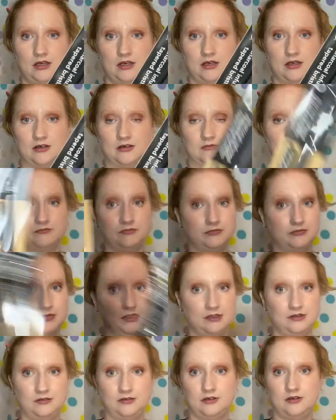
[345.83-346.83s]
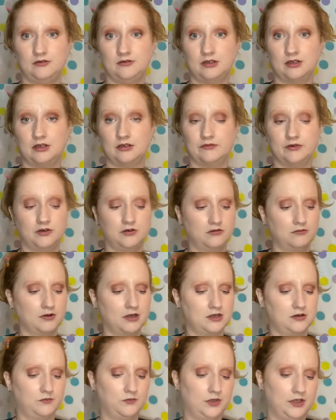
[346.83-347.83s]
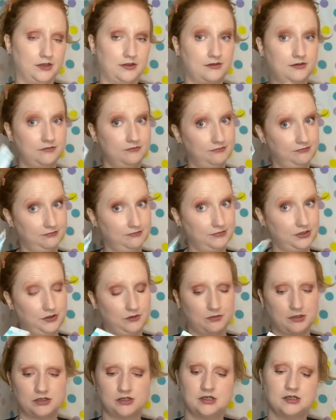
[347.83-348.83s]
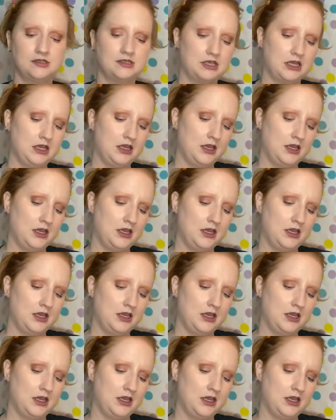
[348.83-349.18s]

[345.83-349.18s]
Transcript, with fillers: Um, you can never go wrong with toothbrushes.